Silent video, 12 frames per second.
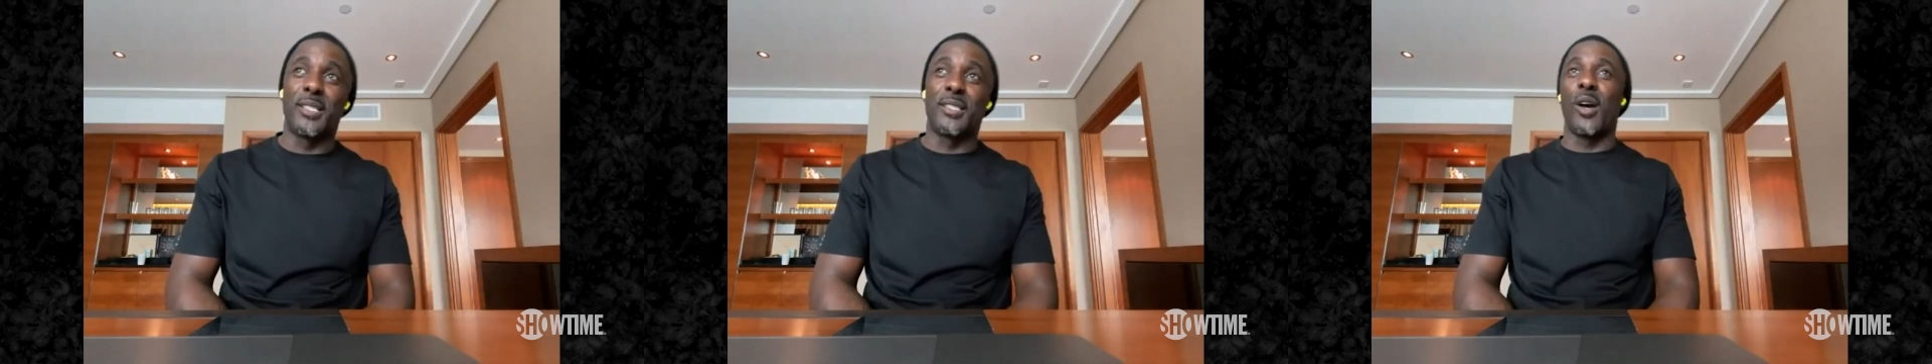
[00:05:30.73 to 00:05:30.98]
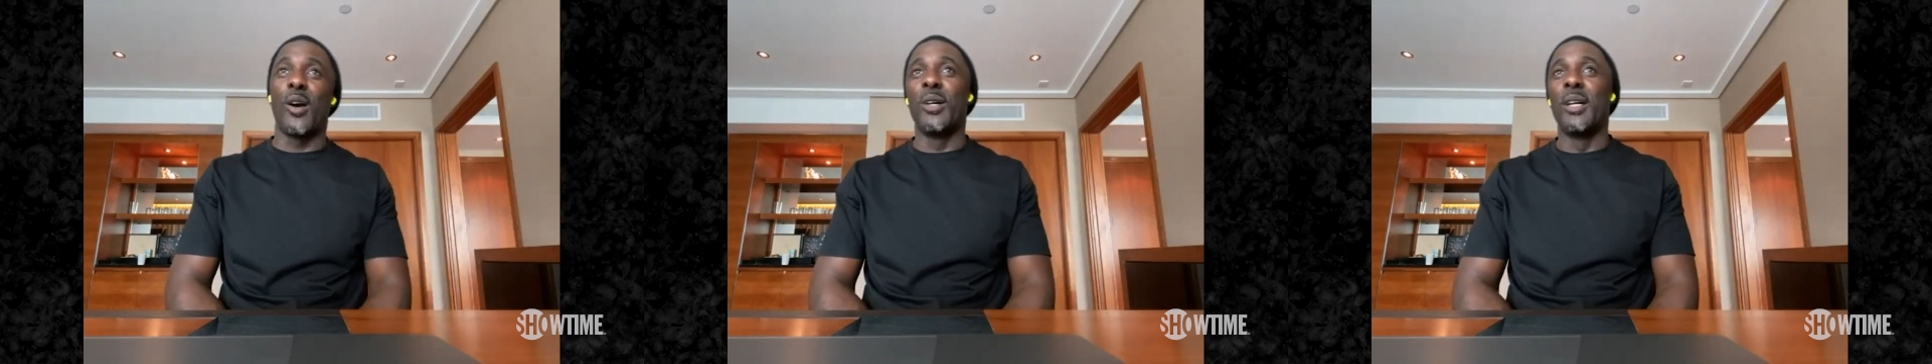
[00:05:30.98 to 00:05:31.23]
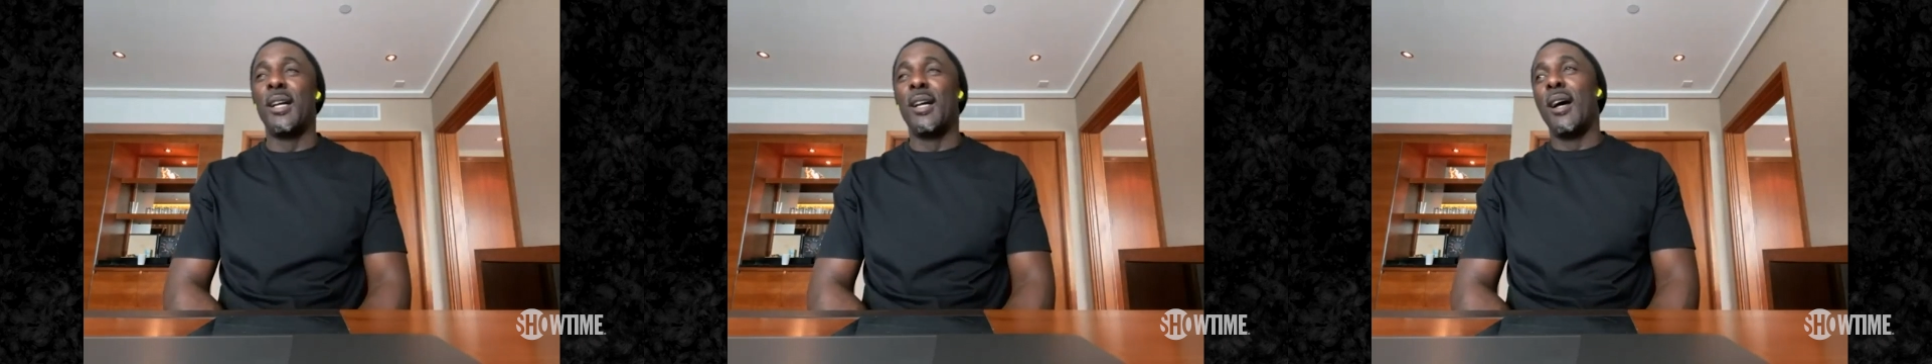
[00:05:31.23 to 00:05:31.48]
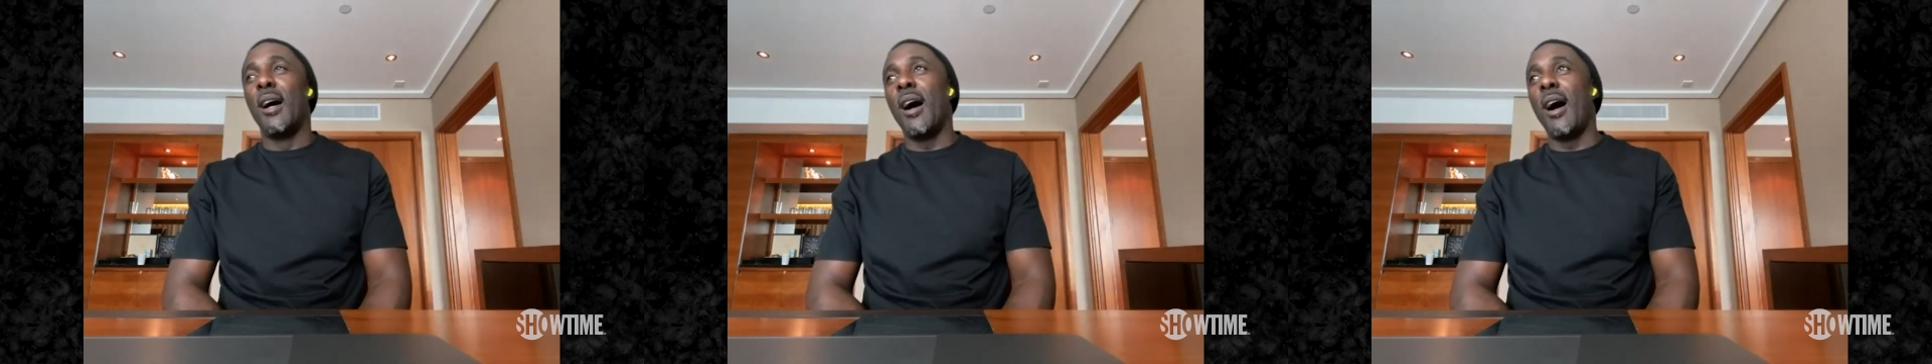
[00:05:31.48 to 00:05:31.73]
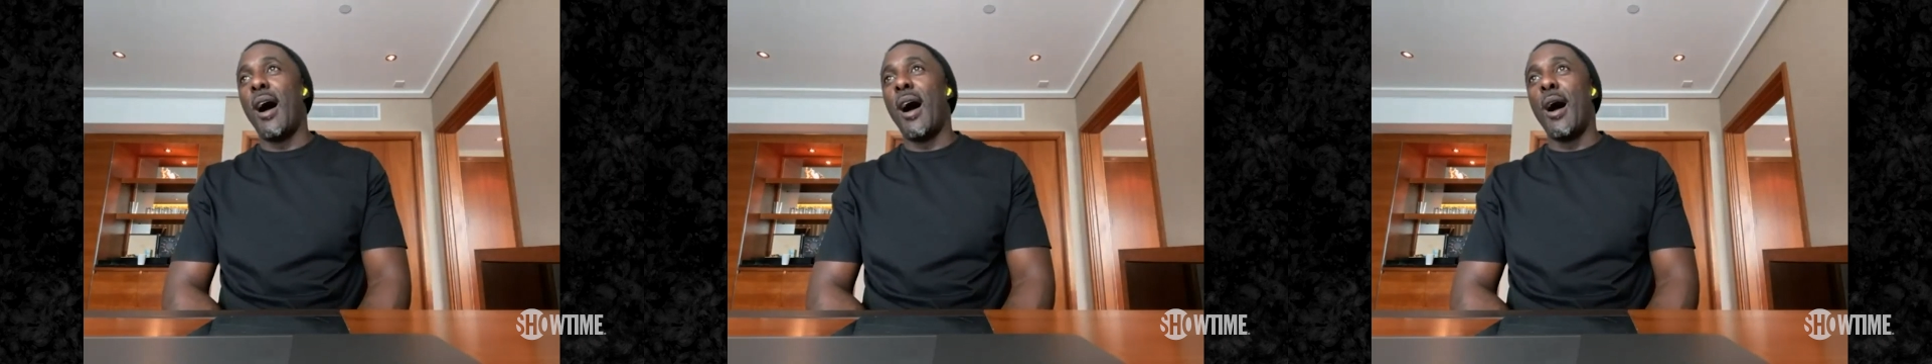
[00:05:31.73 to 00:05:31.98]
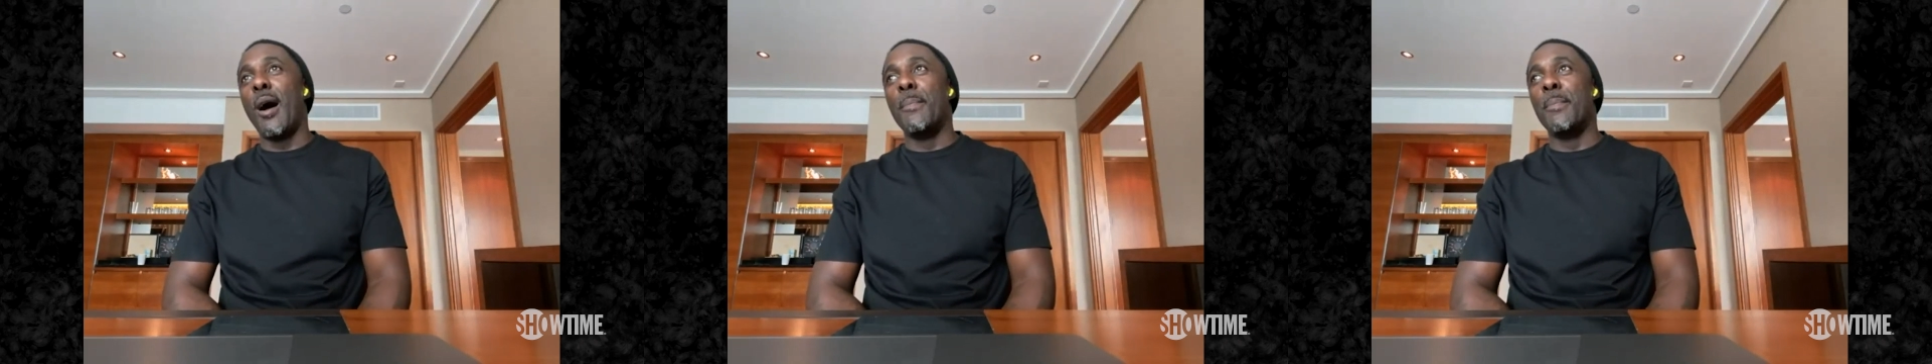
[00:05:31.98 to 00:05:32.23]
So,
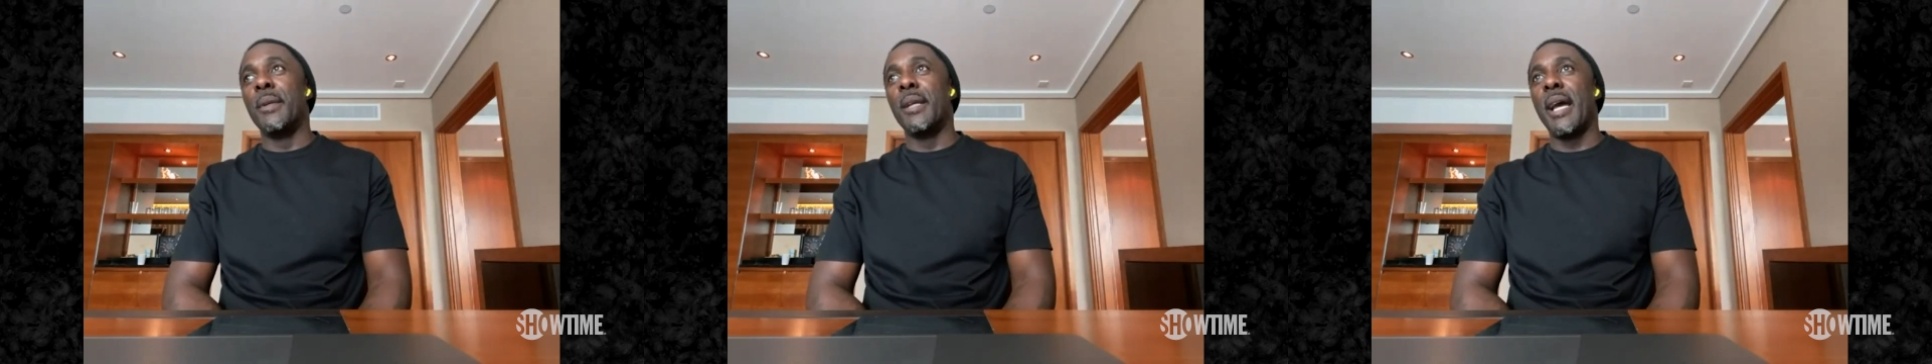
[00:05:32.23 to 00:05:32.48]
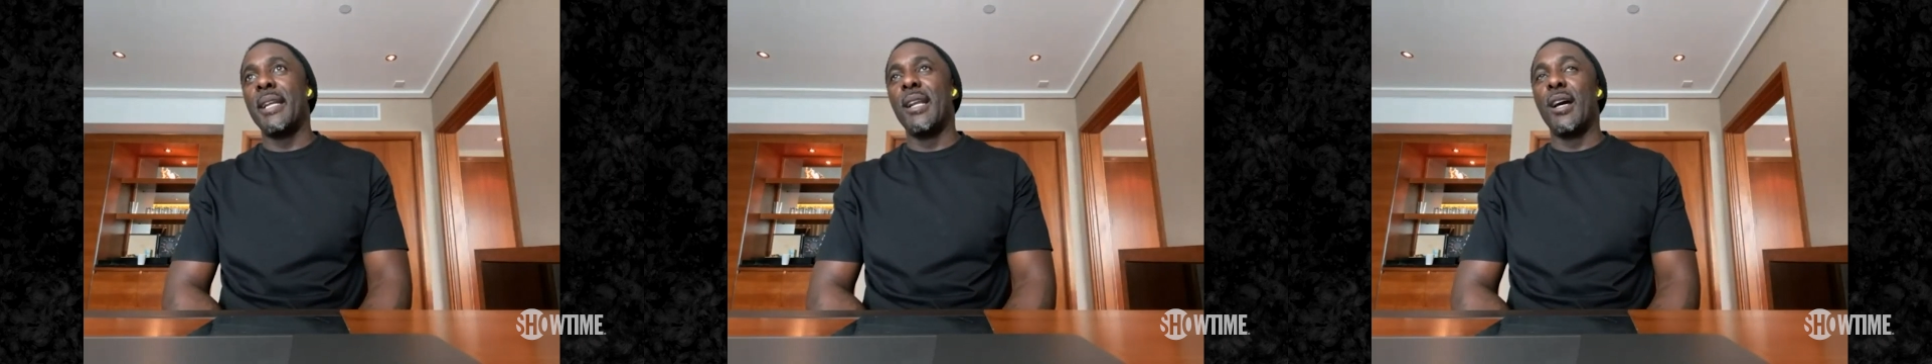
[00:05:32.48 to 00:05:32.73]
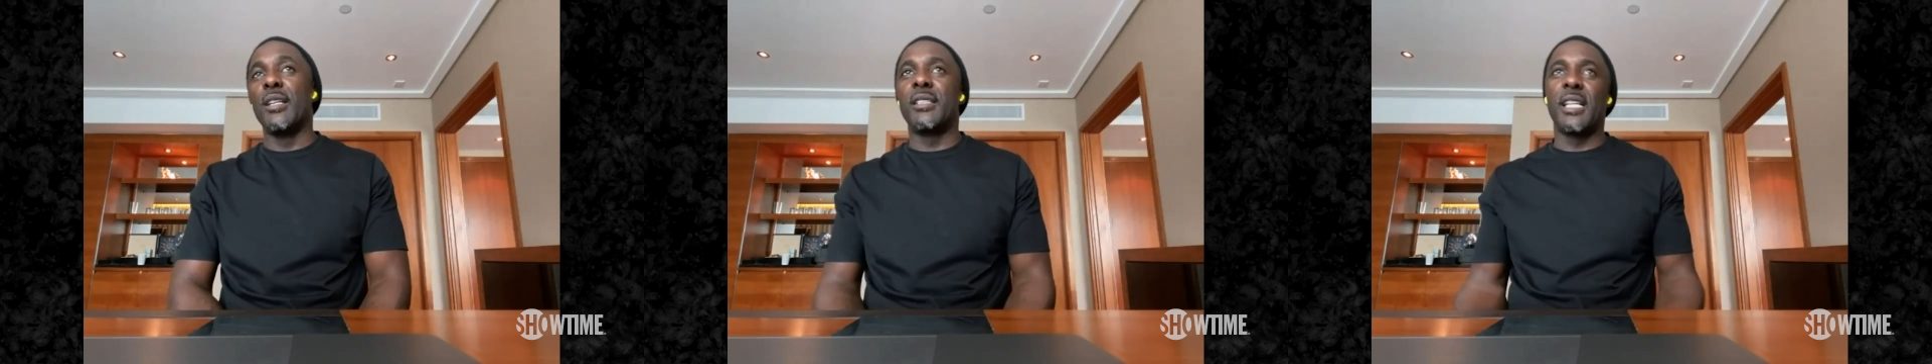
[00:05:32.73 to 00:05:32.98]
and look,